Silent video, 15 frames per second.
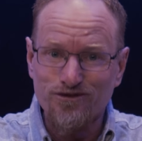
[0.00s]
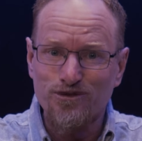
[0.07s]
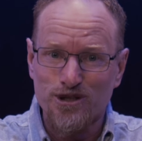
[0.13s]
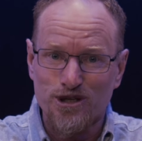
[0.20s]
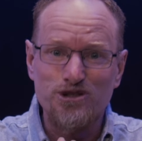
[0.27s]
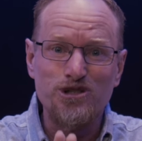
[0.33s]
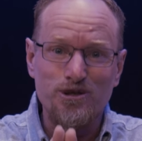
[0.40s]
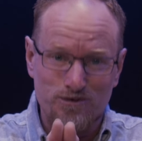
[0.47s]
when
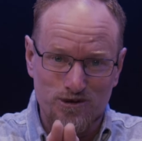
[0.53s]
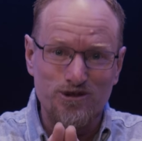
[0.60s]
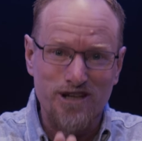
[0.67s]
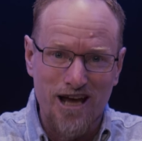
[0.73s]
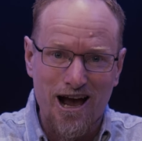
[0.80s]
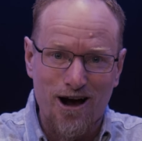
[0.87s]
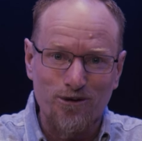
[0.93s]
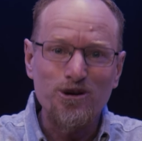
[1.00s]
the chips are
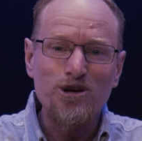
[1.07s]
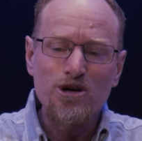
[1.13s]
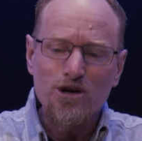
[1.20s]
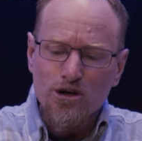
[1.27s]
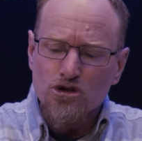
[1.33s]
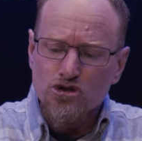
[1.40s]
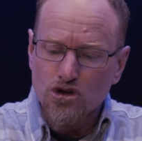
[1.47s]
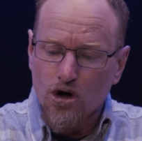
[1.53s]
down.
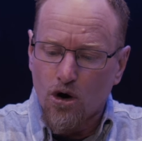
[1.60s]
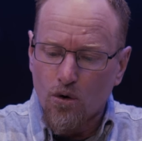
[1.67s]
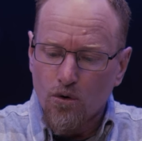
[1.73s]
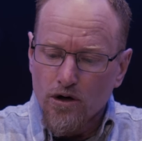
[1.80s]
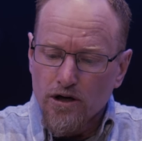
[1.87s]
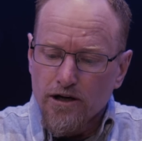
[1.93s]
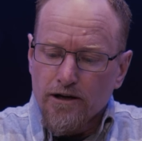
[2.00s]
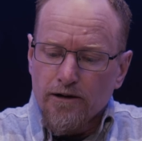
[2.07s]
So